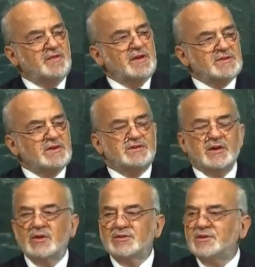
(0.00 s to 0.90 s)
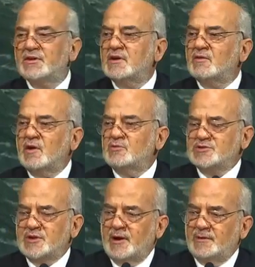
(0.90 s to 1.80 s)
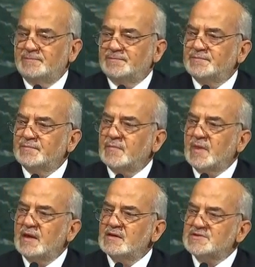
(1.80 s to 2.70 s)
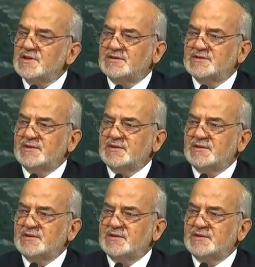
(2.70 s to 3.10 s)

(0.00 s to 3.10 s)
putting an end to all armed incidents,